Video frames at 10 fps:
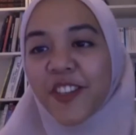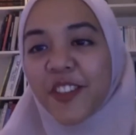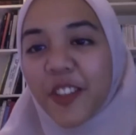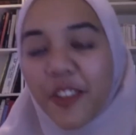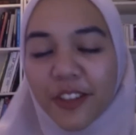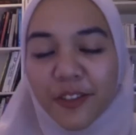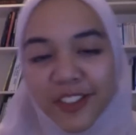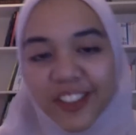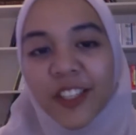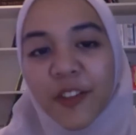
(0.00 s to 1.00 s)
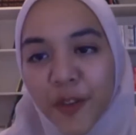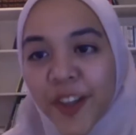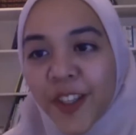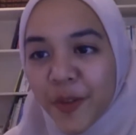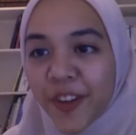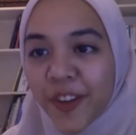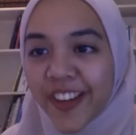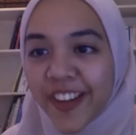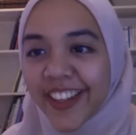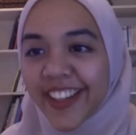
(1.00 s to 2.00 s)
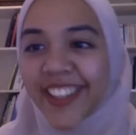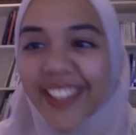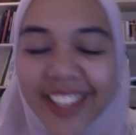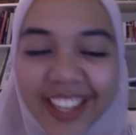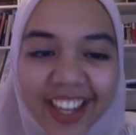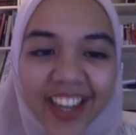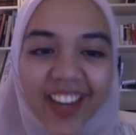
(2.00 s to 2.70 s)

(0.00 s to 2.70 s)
law definitely requires work hard. Yeah.